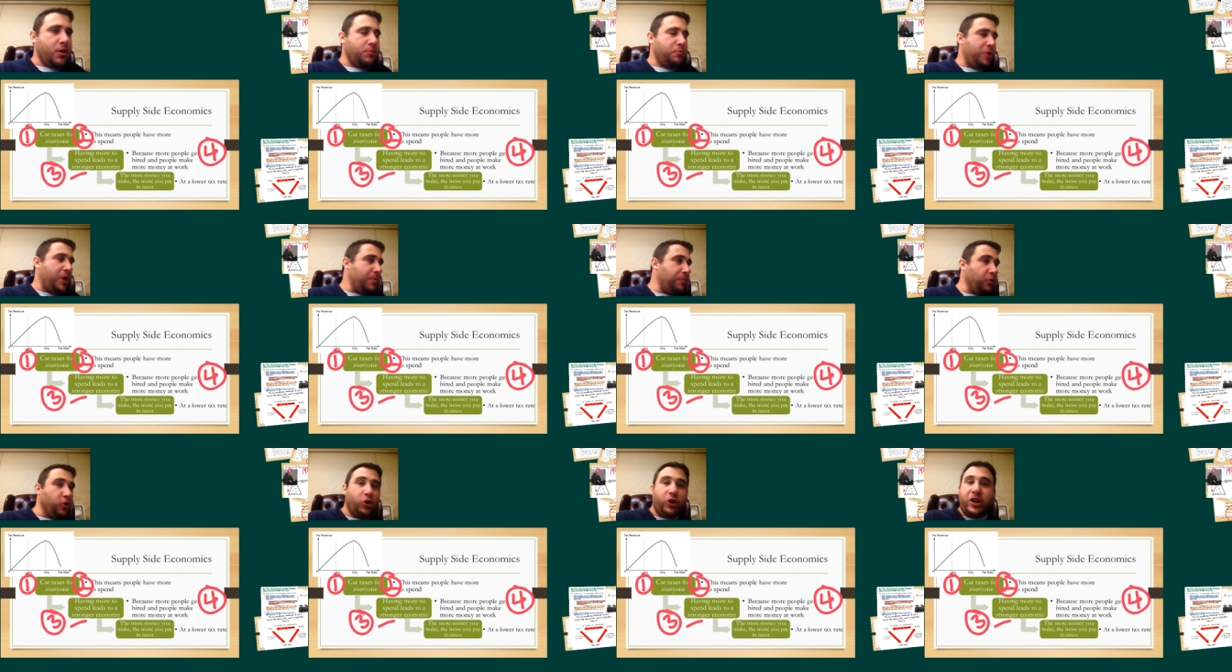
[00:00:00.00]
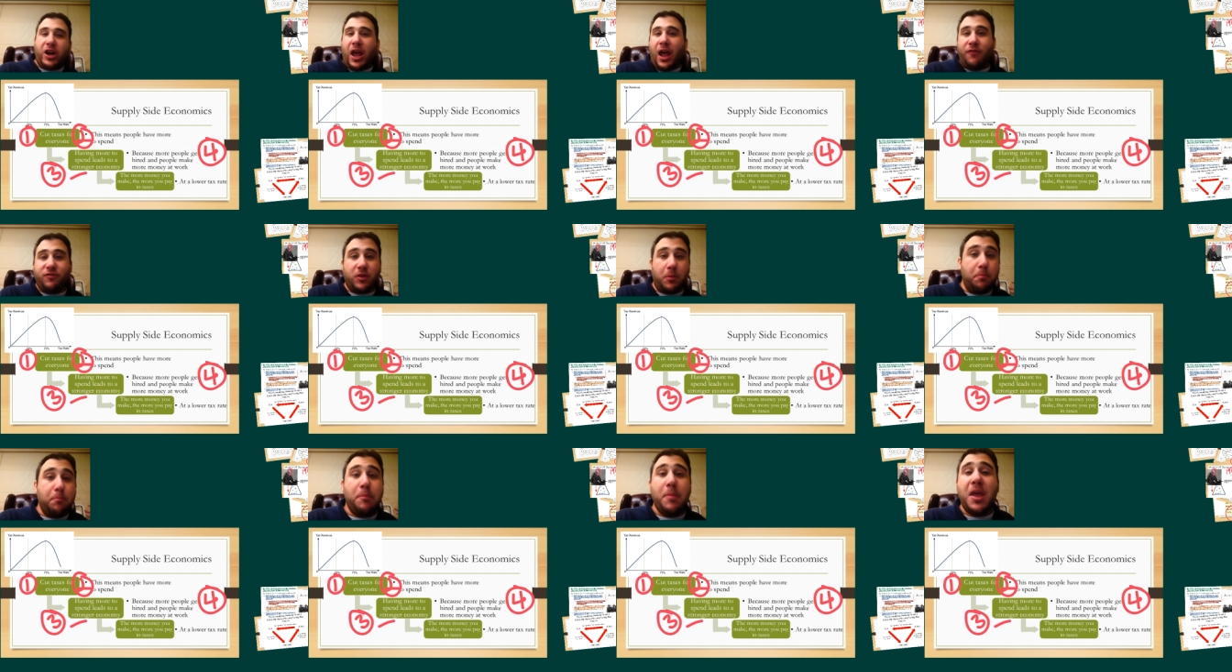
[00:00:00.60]
people are going to have
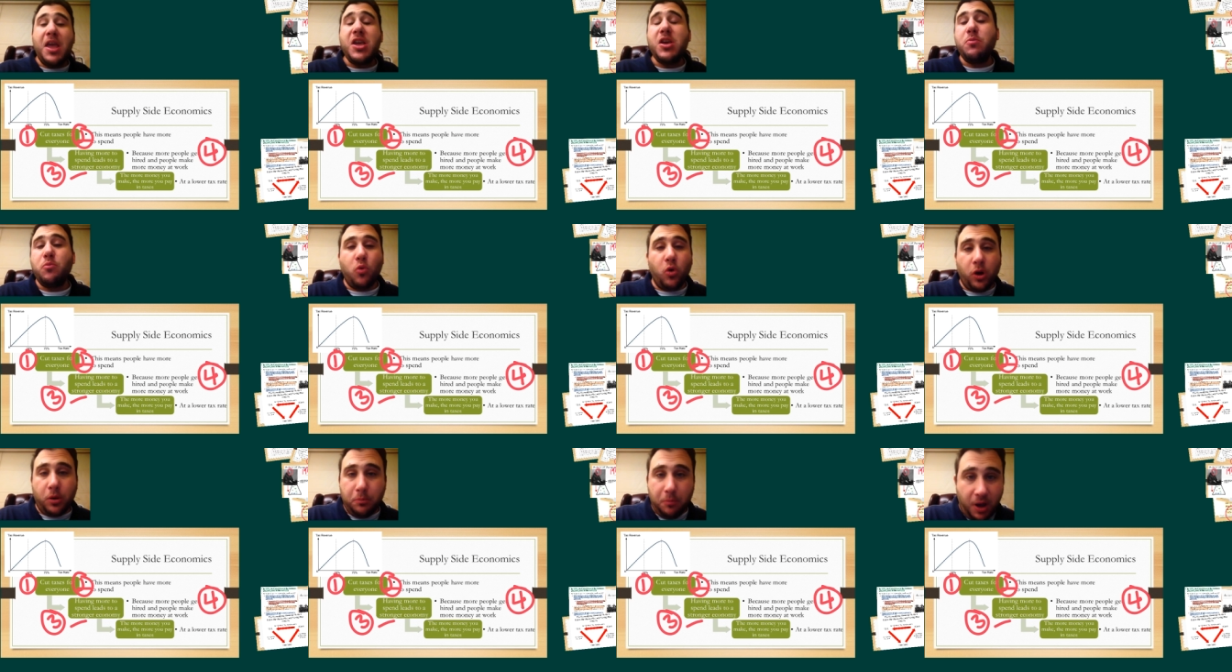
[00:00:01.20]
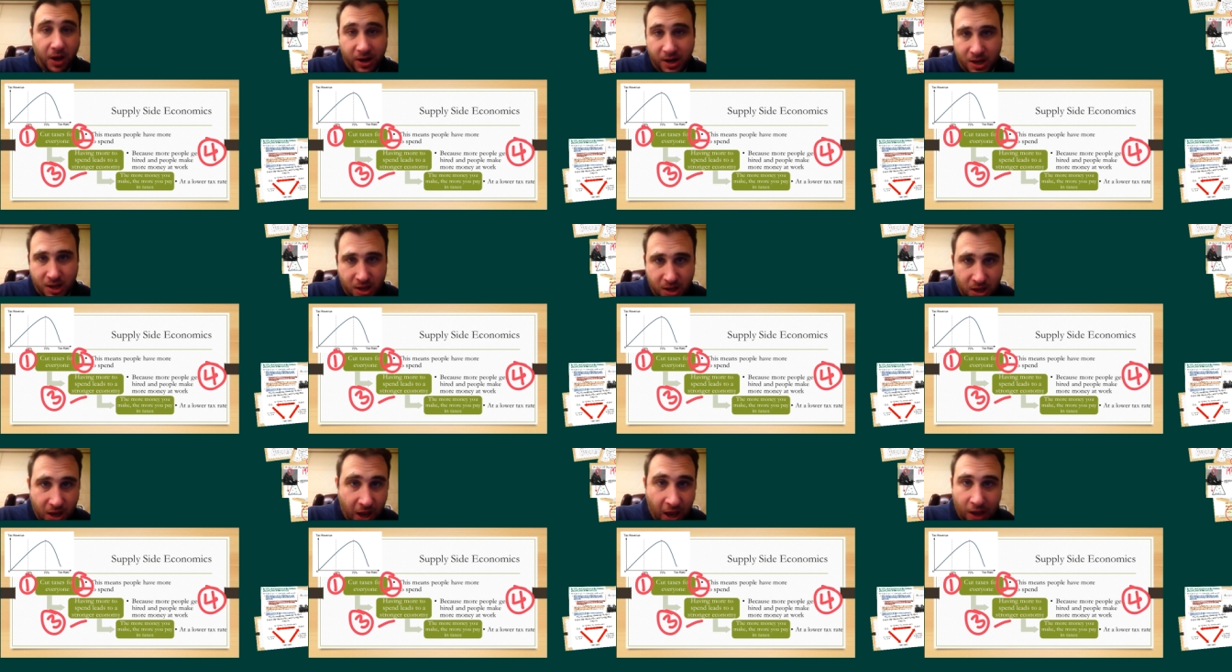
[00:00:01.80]
to make more
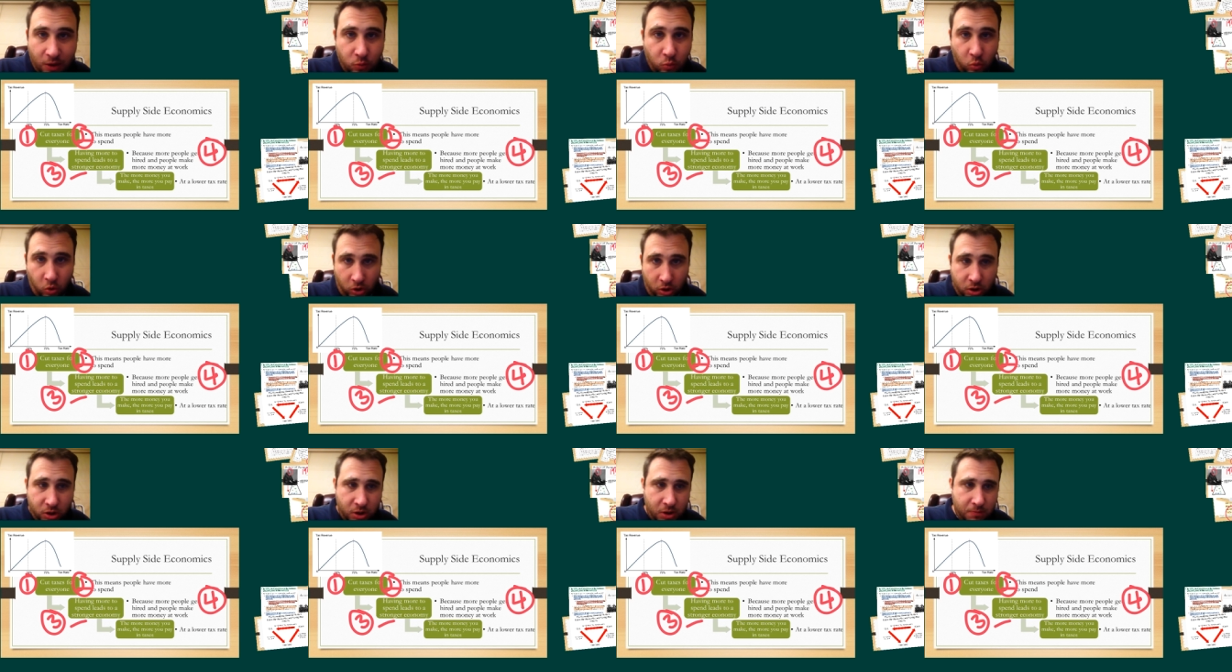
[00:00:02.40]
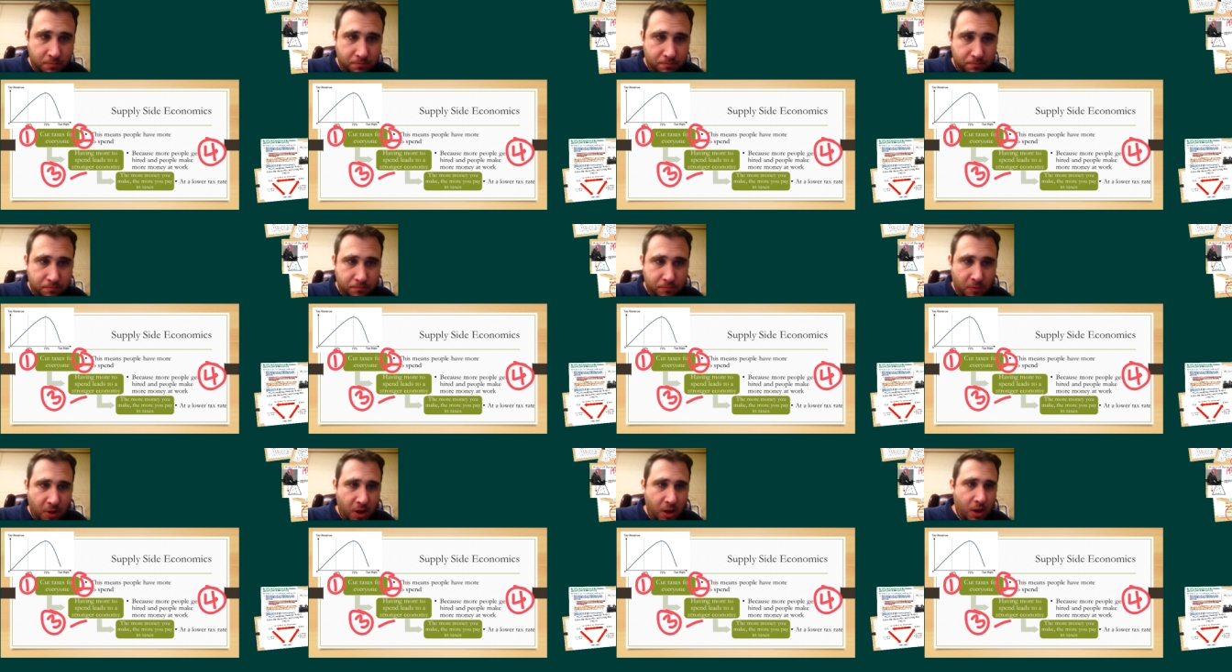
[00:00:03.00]
money at work,
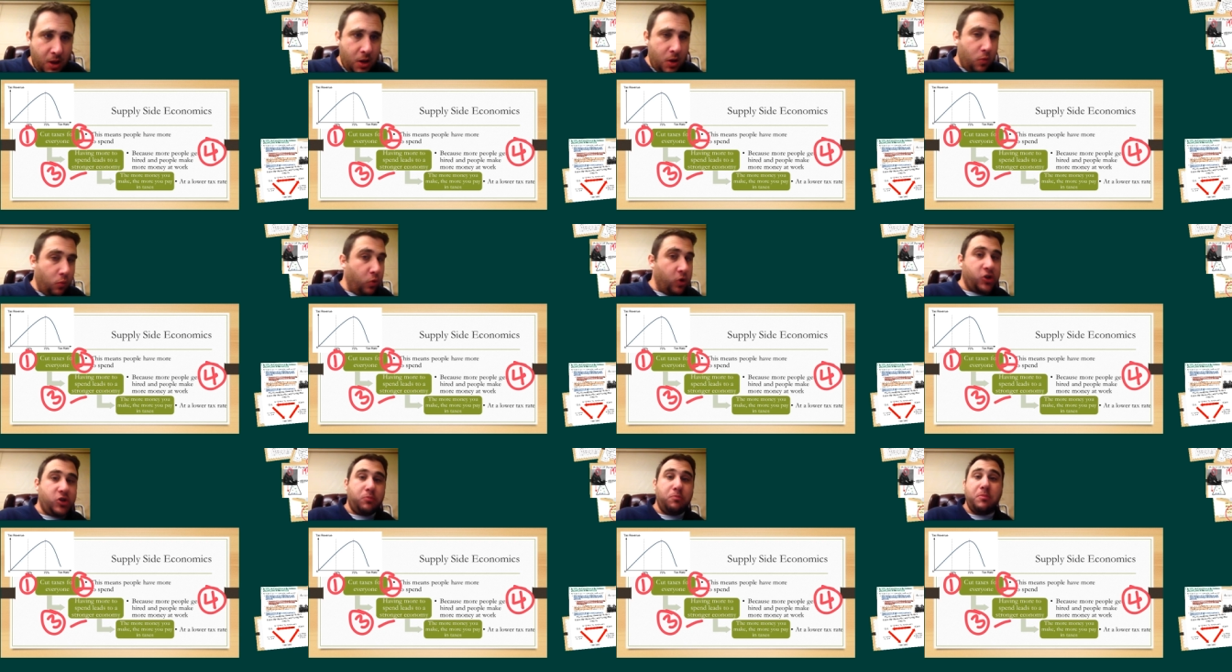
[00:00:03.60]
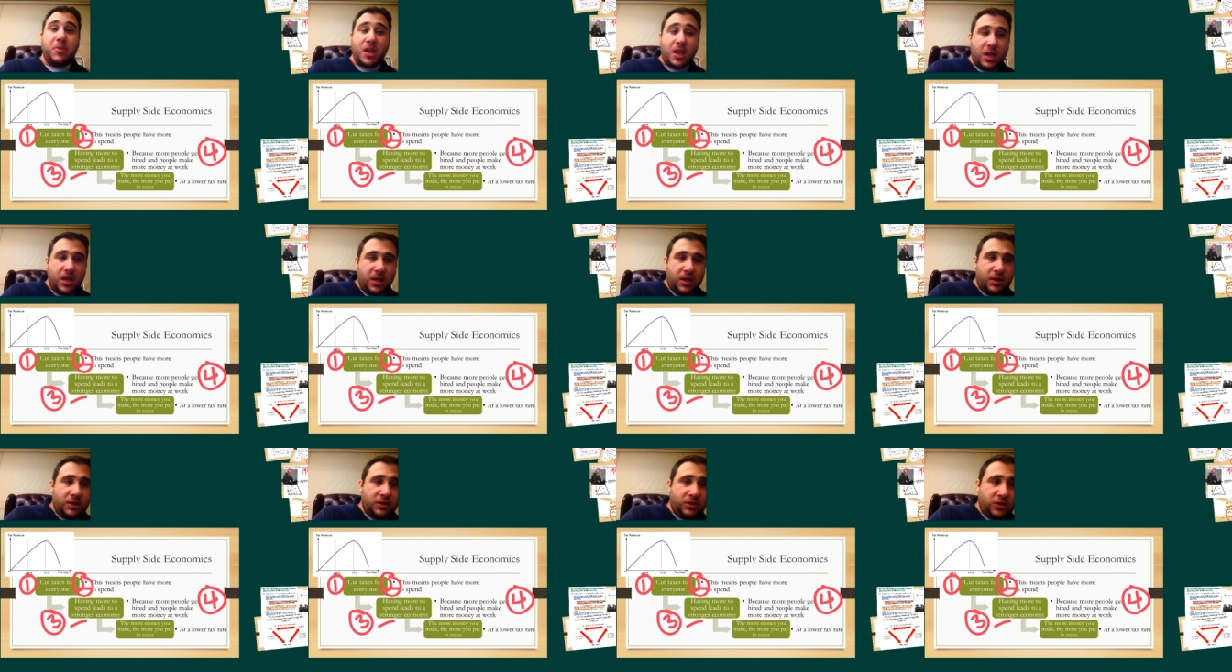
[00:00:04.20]
which
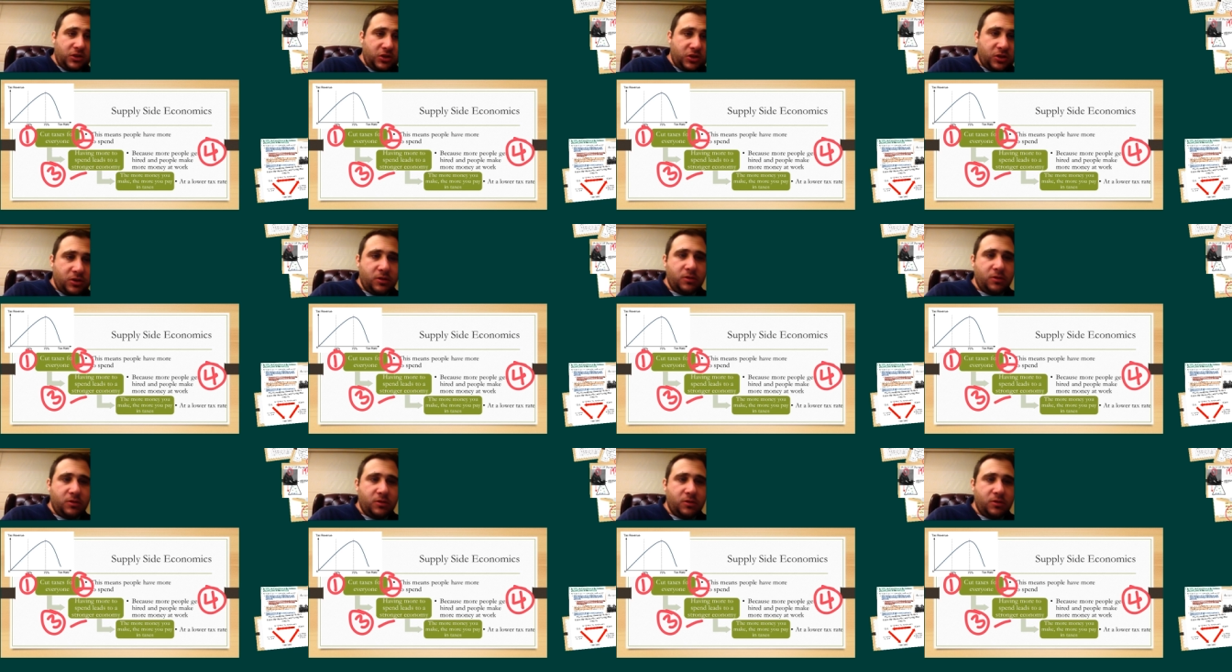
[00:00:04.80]
means